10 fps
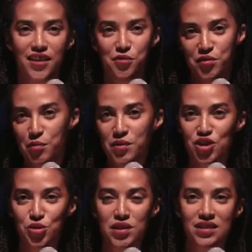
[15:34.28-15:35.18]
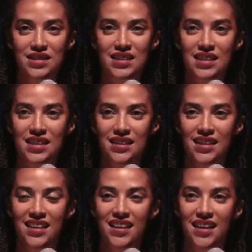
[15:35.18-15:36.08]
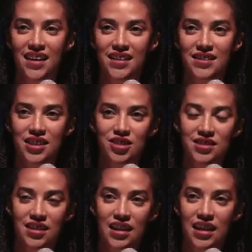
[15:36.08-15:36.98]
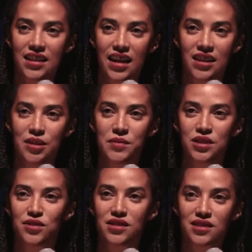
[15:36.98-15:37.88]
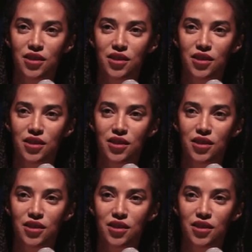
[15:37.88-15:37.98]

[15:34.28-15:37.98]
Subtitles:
The film, as you will see, touches another element